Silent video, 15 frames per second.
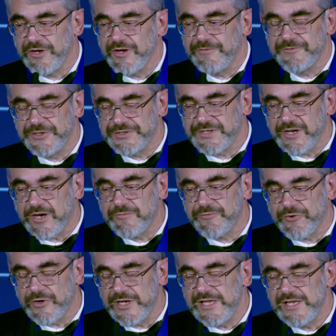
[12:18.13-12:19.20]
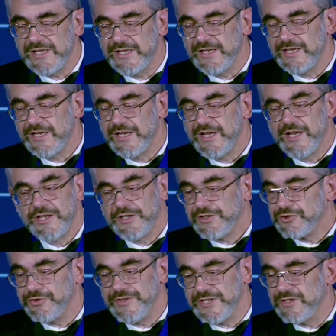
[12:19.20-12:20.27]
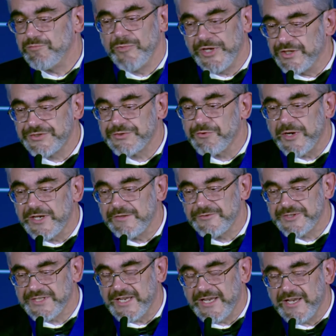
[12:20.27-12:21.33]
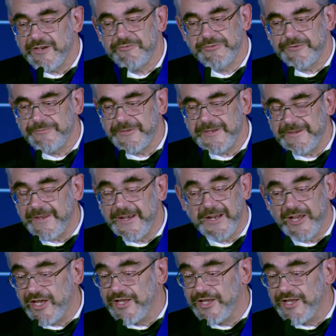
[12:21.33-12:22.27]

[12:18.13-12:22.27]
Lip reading: of discovery, to the administrative staff of the